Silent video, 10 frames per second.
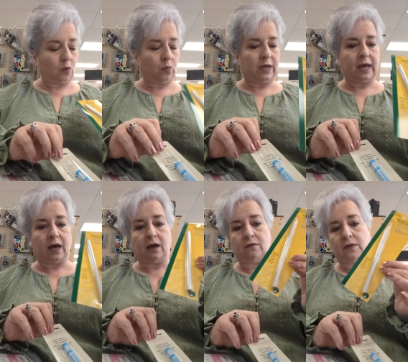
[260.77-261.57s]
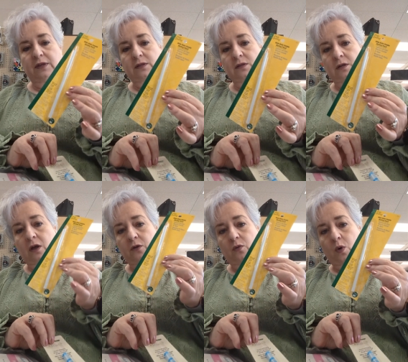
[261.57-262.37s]
We have, this is
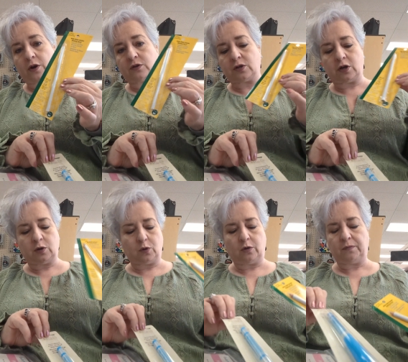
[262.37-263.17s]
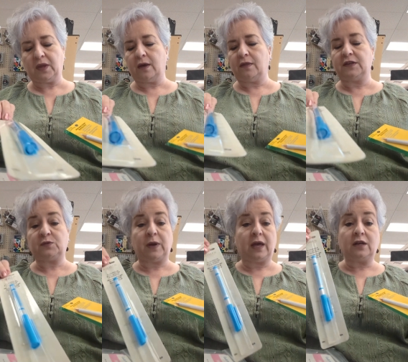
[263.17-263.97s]
another water soluble. This
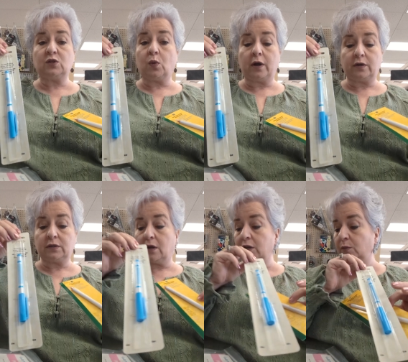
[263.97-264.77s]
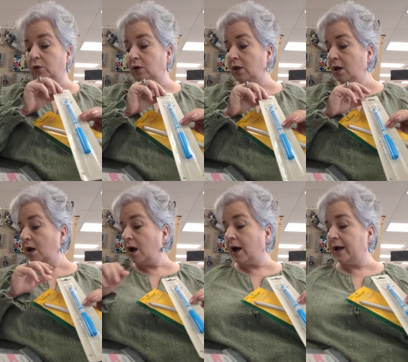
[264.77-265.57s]
pen is water soluble.
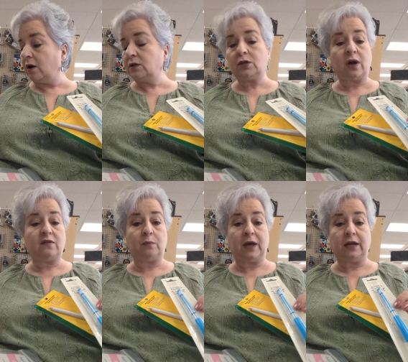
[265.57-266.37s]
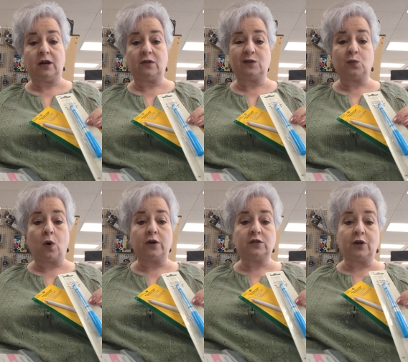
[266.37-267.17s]
I also have a pen here that's
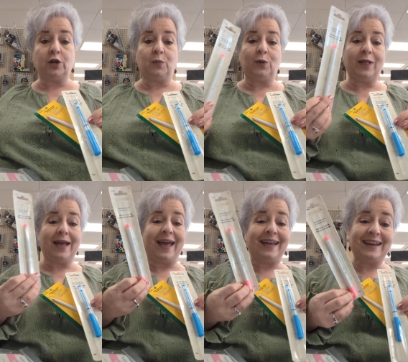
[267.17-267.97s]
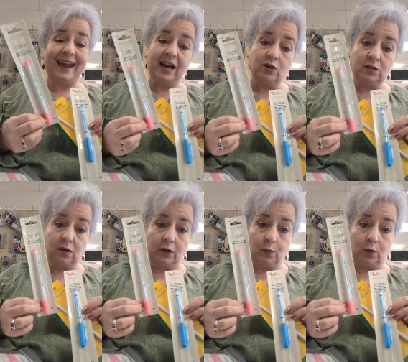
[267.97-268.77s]
water soluble and air
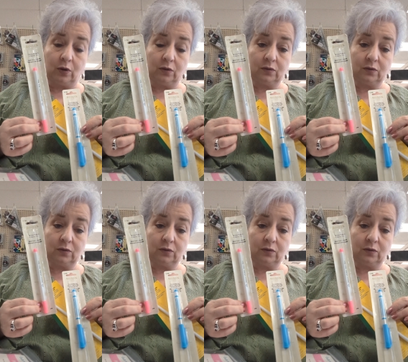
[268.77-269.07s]
soluble,